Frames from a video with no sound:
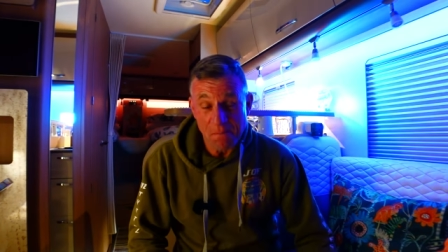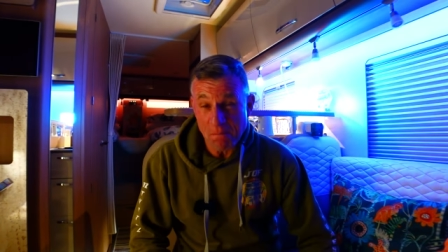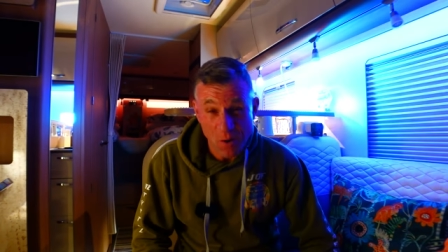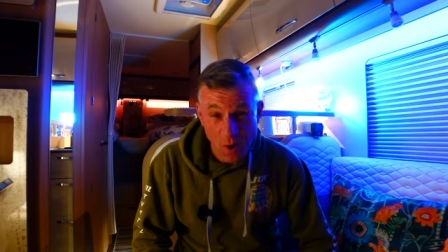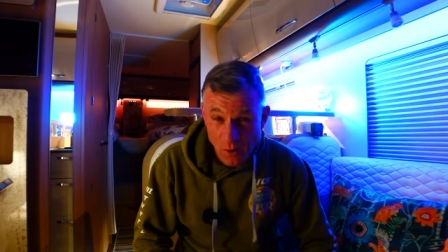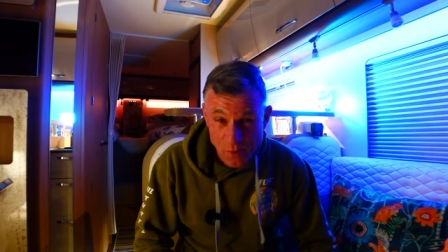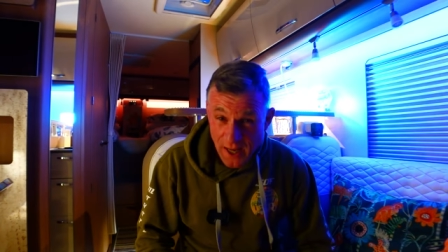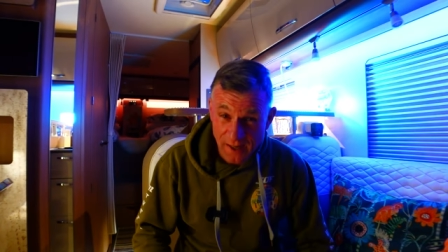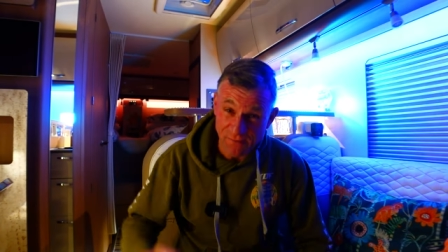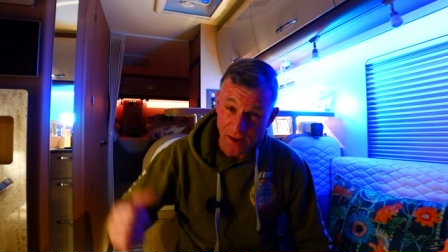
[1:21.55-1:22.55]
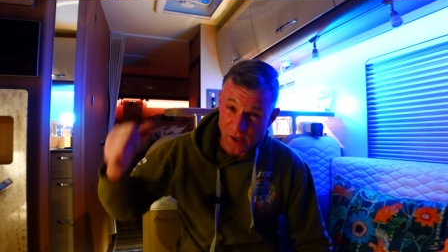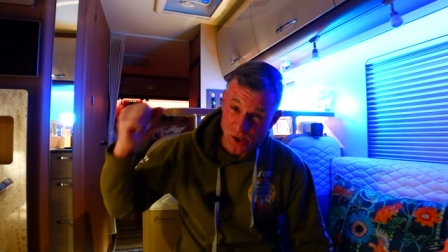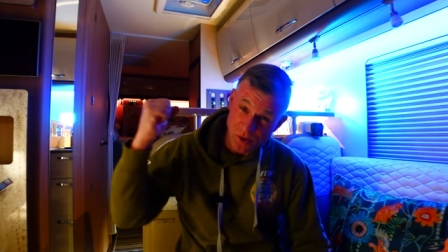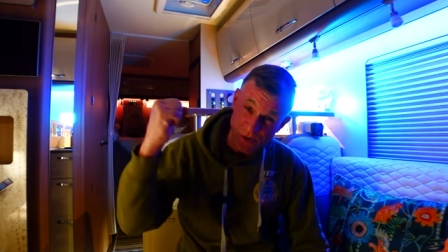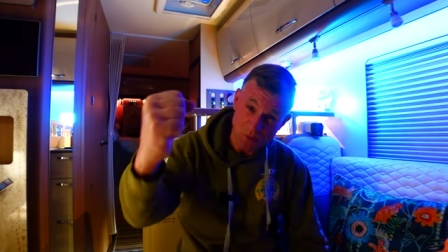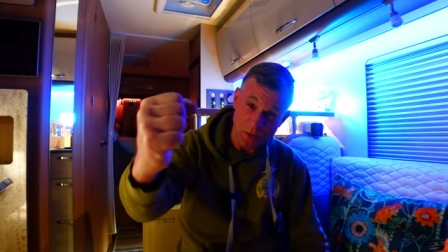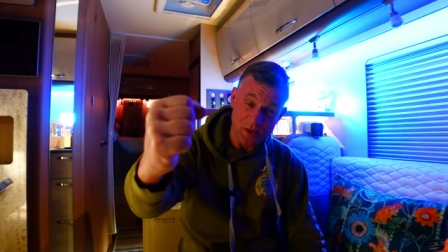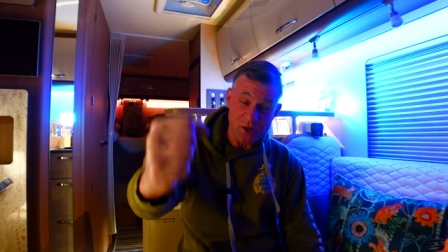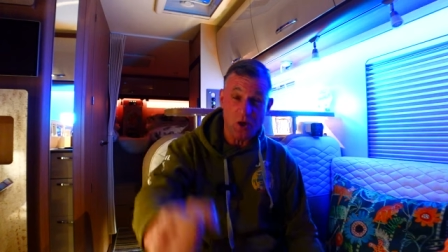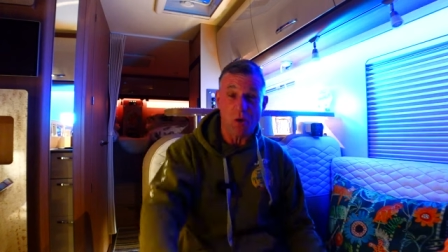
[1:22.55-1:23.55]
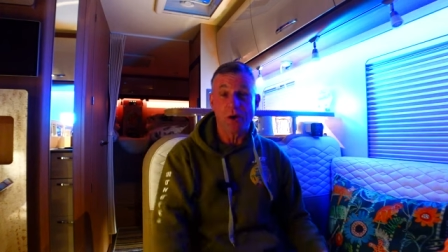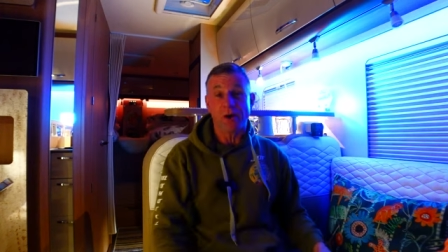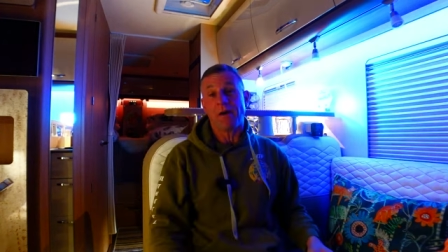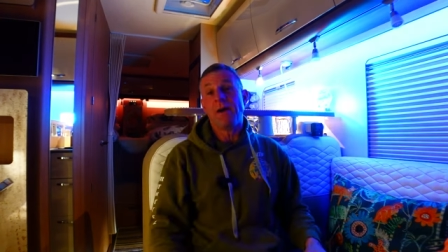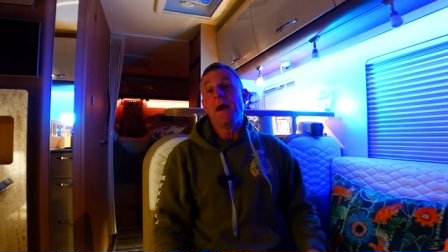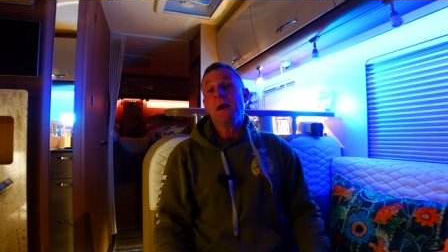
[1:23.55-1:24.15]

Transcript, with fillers: Mohotel Adventures, we just conquer.